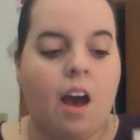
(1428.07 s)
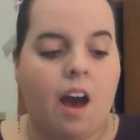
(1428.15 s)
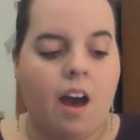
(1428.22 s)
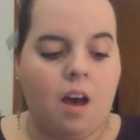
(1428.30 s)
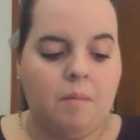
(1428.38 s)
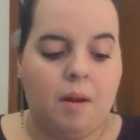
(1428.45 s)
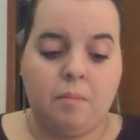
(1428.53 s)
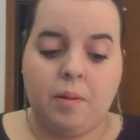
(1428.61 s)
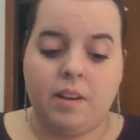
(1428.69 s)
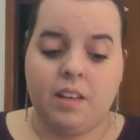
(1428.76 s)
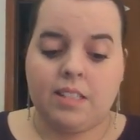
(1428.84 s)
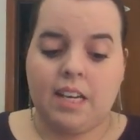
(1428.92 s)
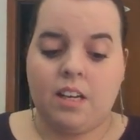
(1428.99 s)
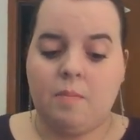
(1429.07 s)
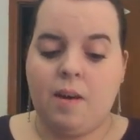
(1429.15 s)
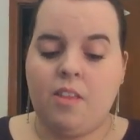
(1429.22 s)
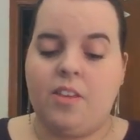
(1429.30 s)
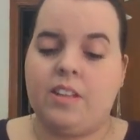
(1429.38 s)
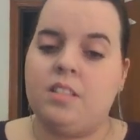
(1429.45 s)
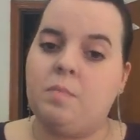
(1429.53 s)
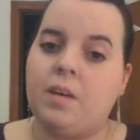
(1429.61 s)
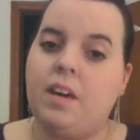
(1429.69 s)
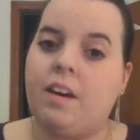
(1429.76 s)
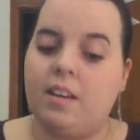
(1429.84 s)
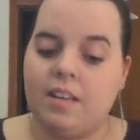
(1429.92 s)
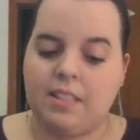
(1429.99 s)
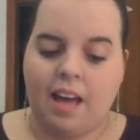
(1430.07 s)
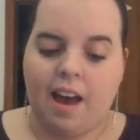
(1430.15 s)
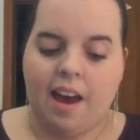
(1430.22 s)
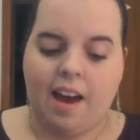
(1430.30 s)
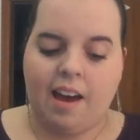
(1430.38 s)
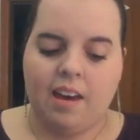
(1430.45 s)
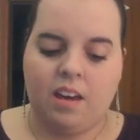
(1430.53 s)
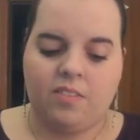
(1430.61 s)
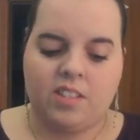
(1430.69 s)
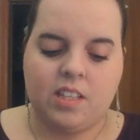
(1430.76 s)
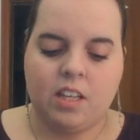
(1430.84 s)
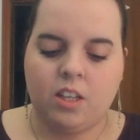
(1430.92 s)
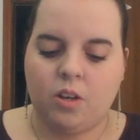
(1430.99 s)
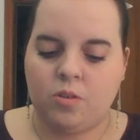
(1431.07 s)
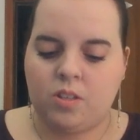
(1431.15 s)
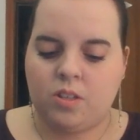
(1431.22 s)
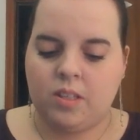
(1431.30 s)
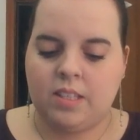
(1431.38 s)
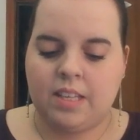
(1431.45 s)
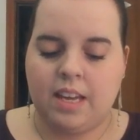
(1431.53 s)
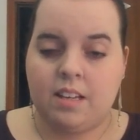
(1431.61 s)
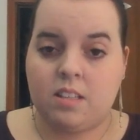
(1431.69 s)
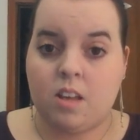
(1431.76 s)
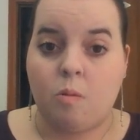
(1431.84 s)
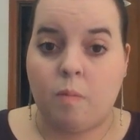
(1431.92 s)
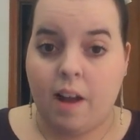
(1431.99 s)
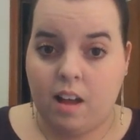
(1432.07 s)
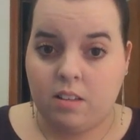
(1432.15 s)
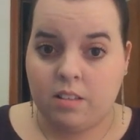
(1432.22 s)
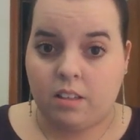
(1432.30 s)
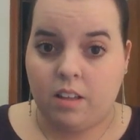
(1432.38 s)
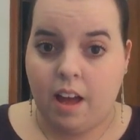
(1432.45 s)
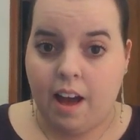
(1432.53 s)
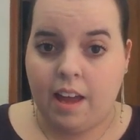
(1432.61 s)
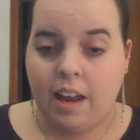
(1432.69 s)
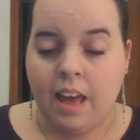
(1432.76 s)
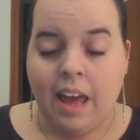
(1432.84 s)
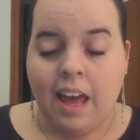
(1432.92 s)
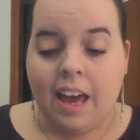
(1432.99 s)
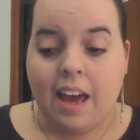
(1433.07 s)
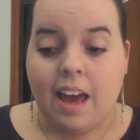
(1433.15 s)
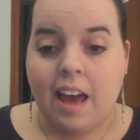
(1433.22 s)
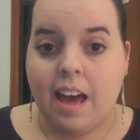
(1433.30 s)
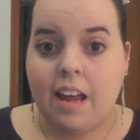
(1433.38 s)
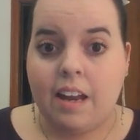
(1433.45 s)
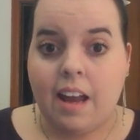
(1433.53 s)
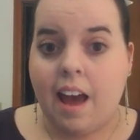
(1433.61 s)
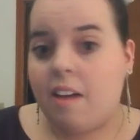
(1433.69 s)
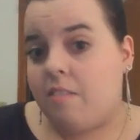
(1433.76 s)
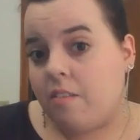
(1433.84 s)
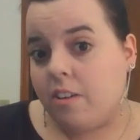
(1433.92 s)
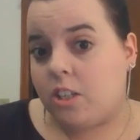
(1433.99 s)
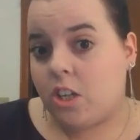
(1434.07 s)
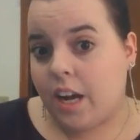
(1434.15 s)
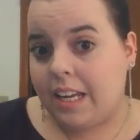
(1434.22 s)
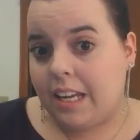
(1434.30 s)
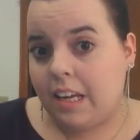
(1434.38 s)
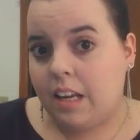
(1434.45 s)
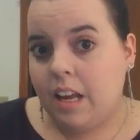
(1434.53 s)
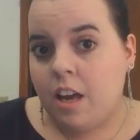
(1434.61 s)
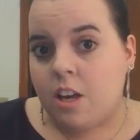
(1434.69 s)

Um, I'm pretty excited about this because I have seen Coastal Scents around a lot and I've never tried it.